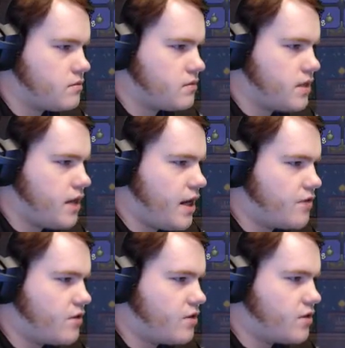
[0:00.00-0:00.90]
I
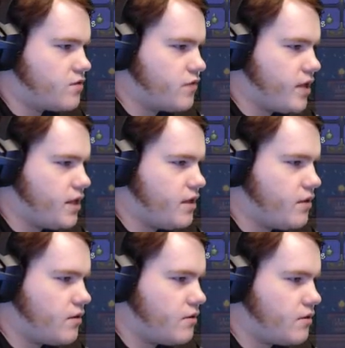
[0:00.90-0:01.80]
throw this right
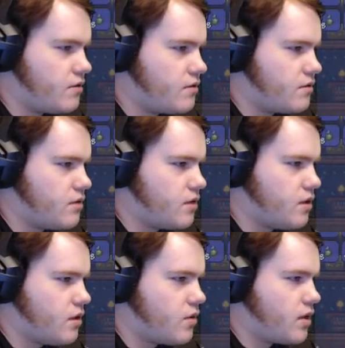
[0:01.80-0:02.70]
here.
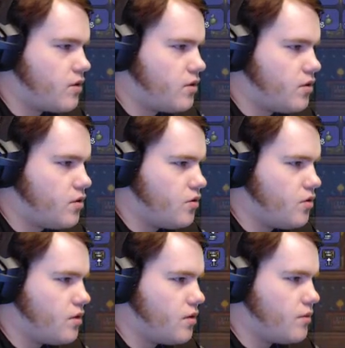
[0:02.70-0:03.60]
We're gonna
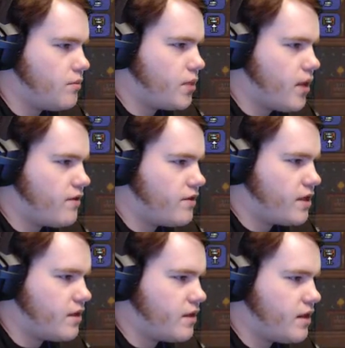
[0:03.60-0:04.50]
put
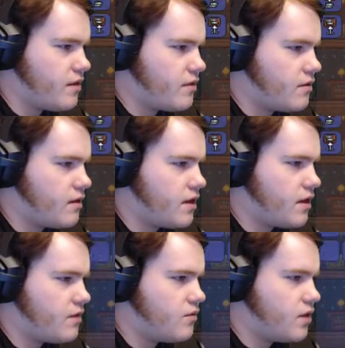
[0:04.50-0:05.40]
everything in there, and
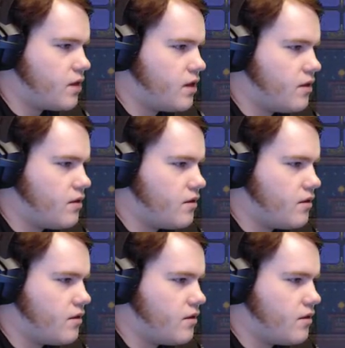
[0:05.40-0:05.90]
then we're gonna